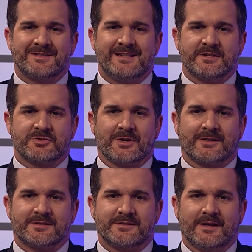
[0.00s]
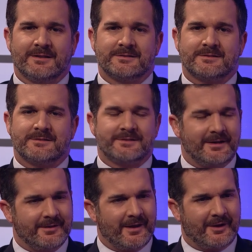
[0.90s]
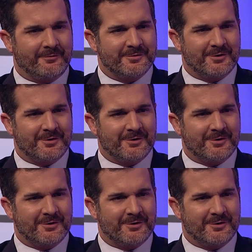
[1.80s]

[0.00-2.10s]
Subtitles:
District 6. Cindy, thank you for